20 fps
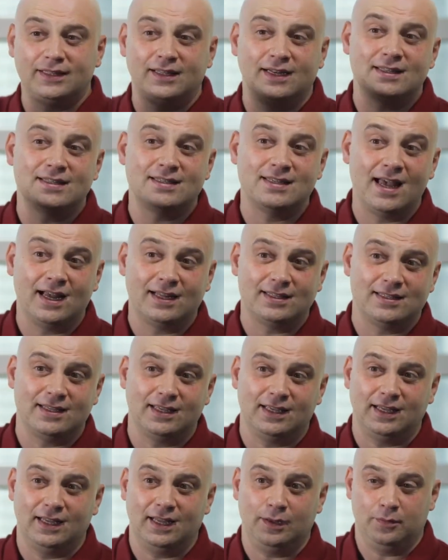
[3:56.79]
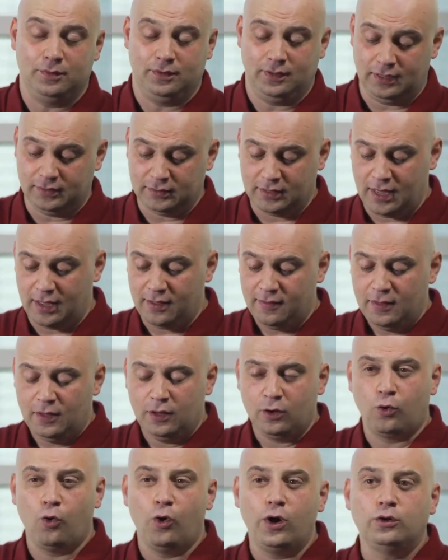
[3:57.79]
Since it doesn't go anywhere,
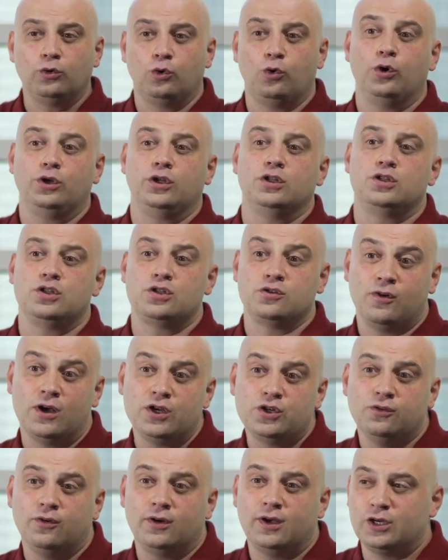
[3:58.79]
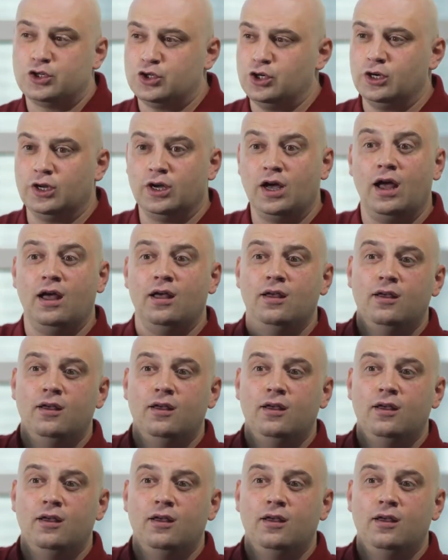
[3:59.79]
there is no pooling. The